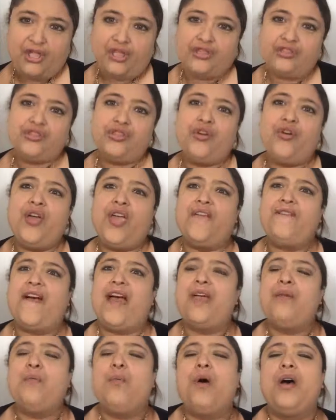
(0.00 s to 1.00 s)
So if
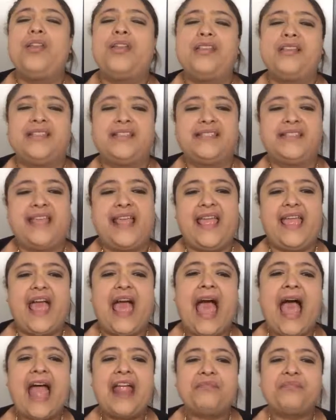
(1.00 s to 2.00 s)
I wanted to
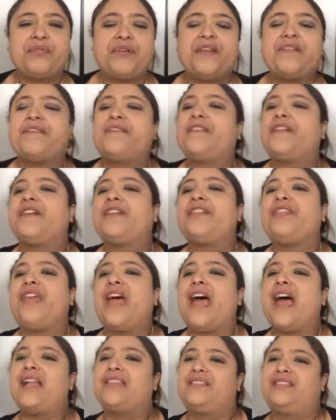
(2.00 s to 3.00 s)
say, I
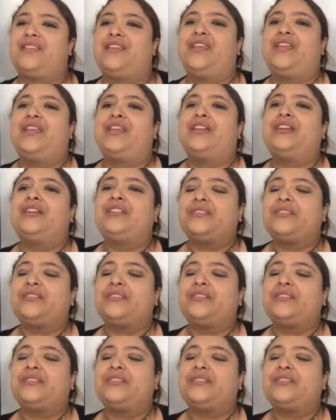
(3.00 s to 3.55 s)
prefer that